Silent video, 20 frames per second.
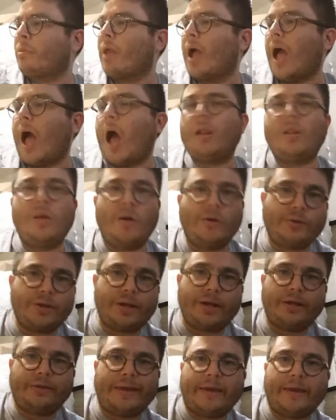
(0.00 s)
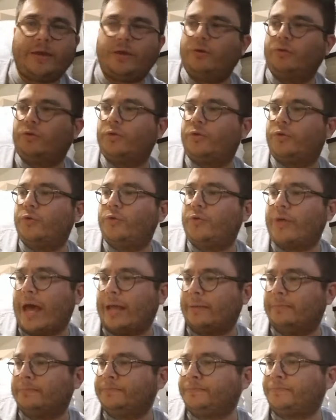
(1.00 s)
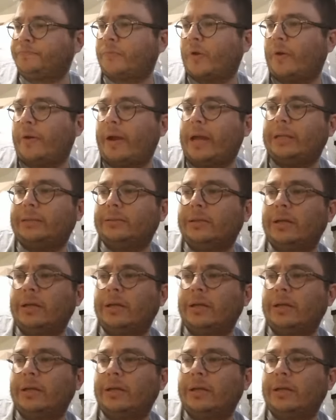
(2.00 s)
How long did it take you to do that, right?